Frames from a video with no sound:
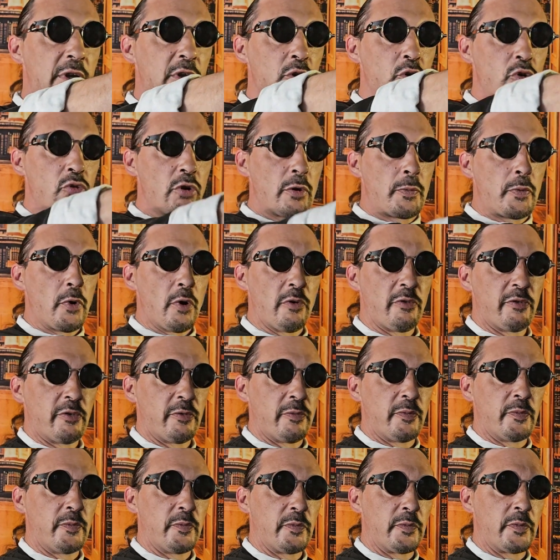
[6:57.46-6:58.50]
your grip off.
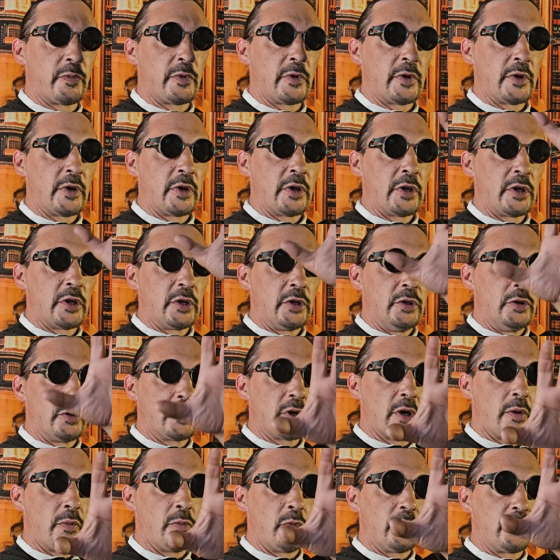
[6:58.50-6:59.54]
You
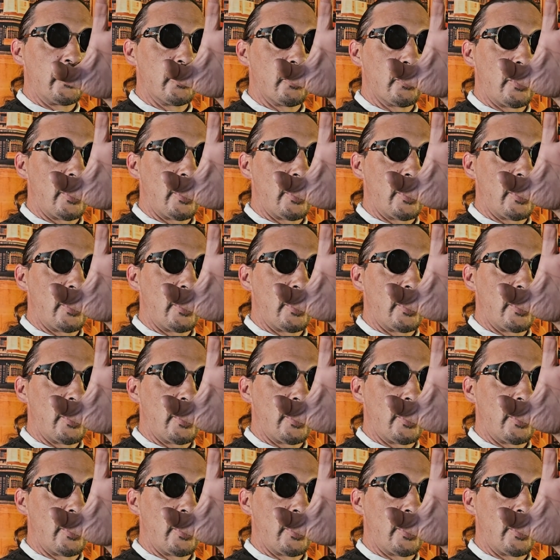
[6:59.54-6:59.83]
come with your